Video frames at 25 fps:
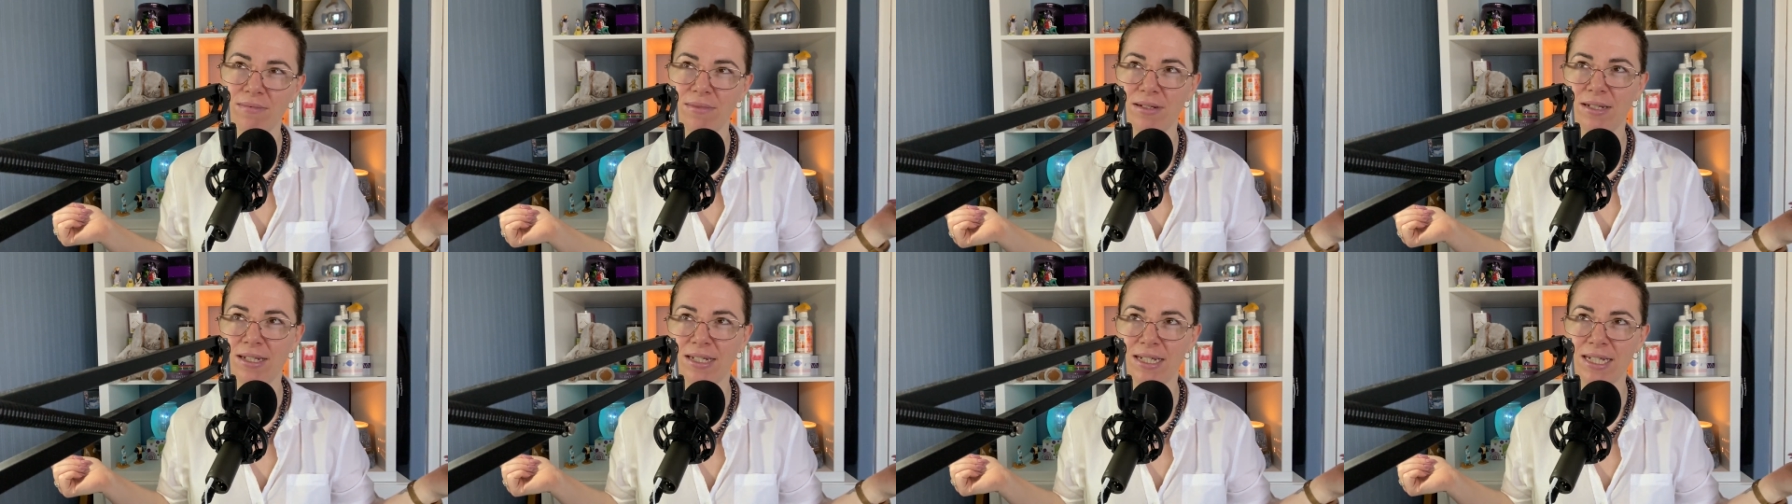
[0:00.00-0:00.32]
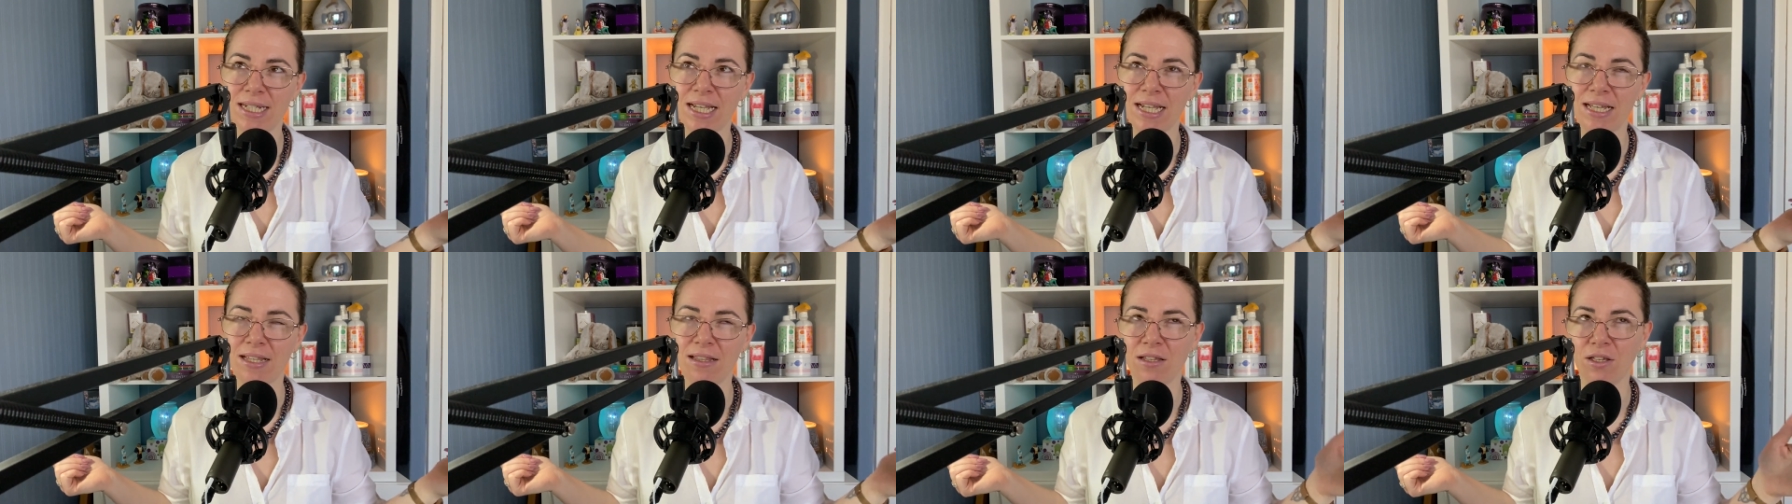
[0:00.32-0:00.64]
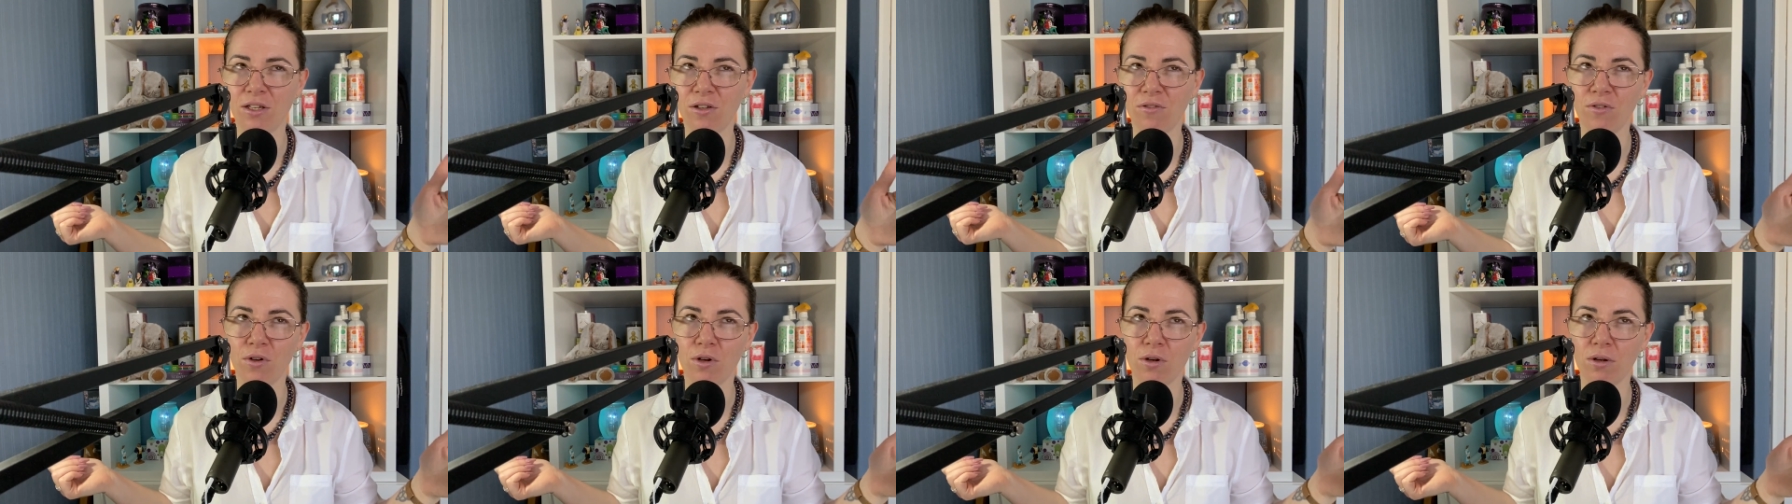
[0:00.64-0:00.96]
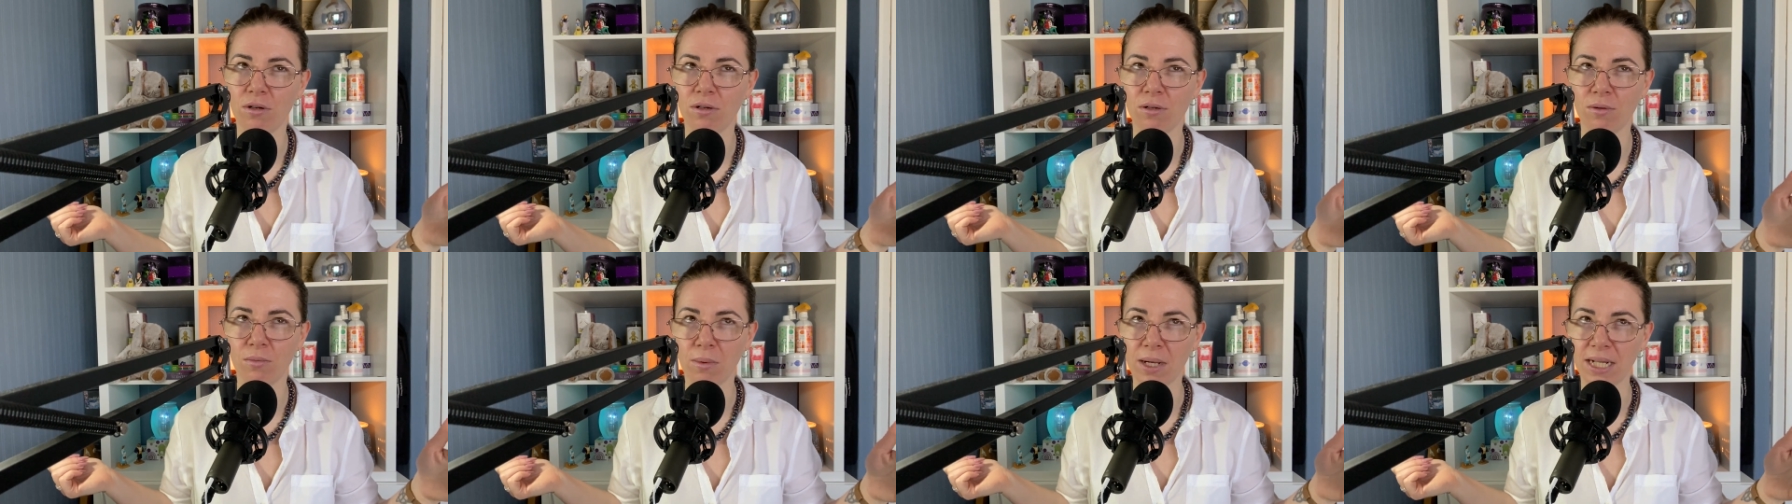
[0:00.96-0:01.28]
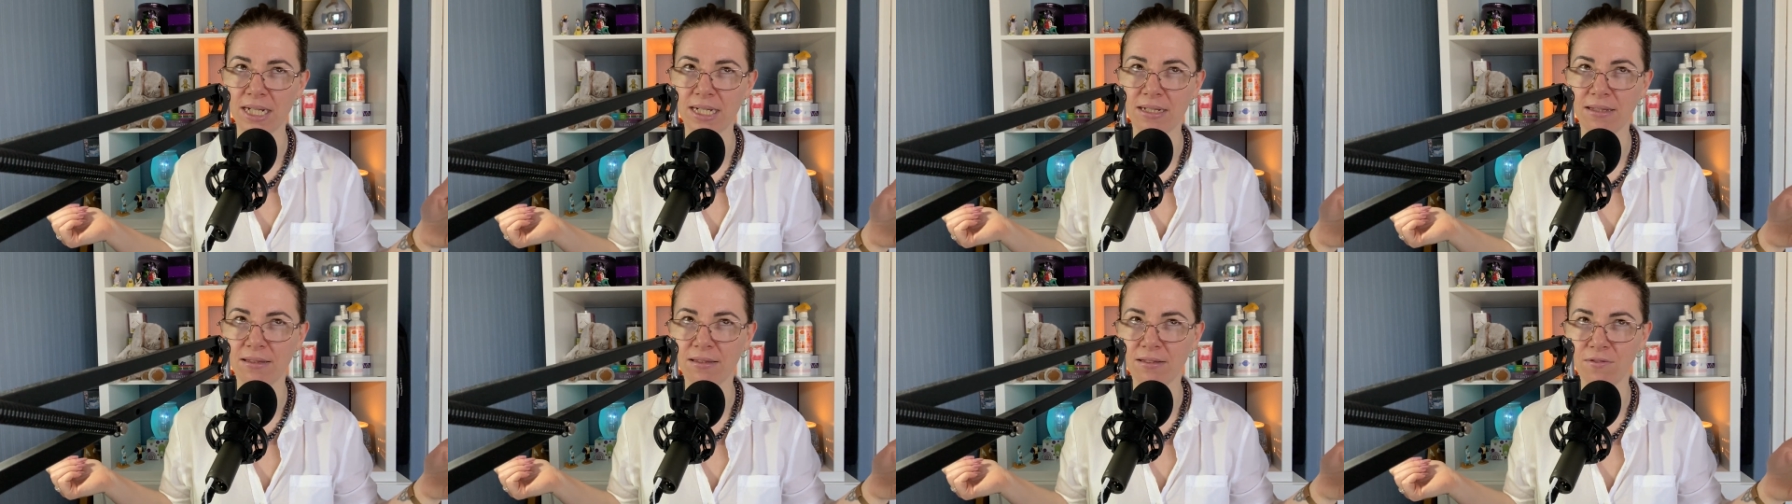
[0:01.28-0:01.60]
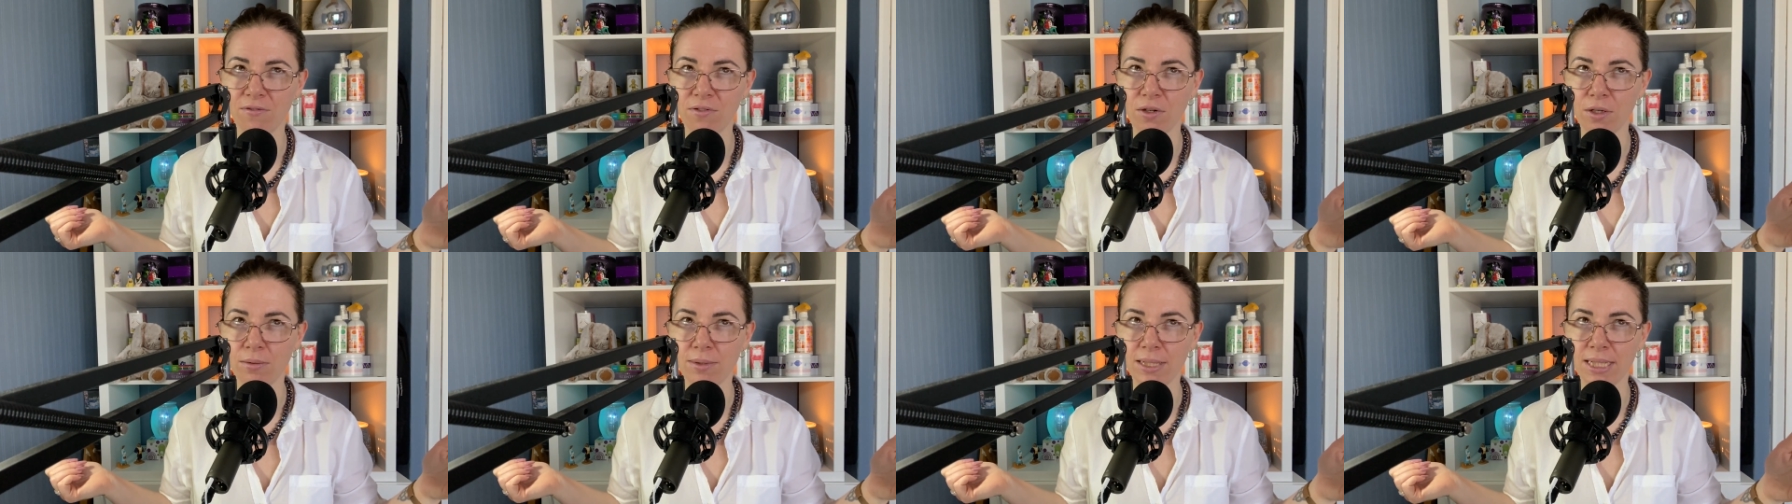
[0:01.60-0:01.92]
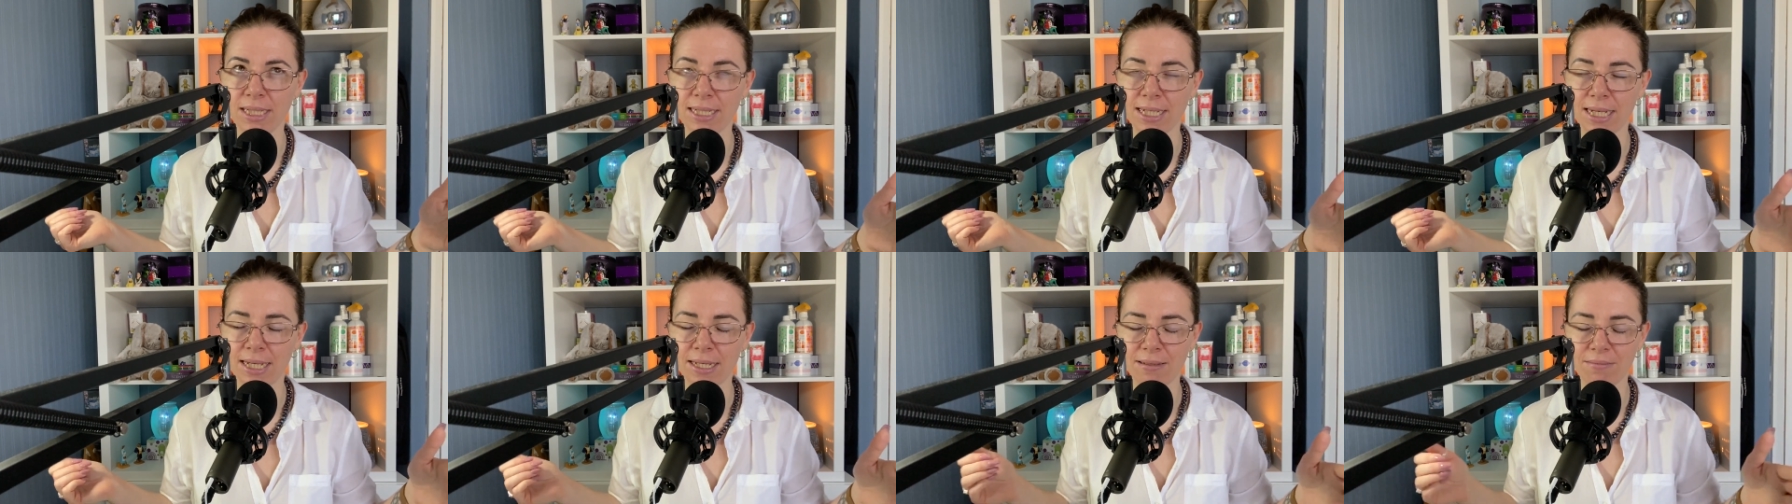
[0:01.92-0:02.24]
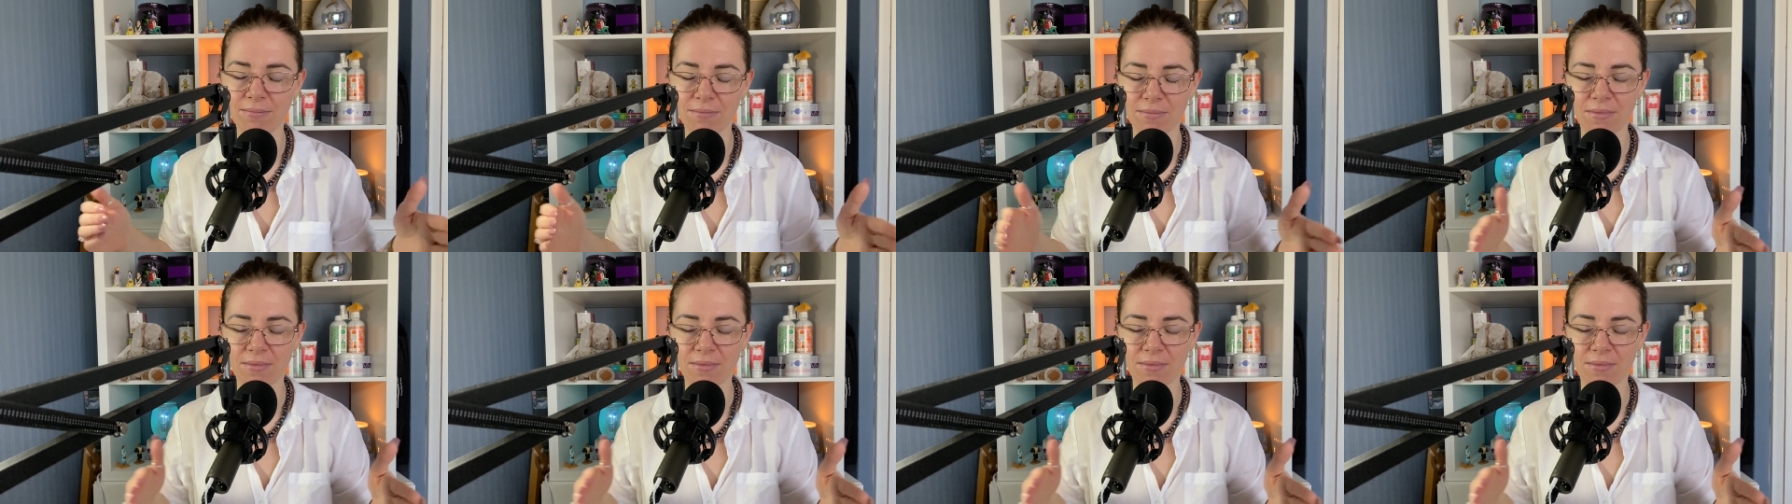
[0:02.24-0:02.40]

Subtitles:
a day that you've got a wedding the following day,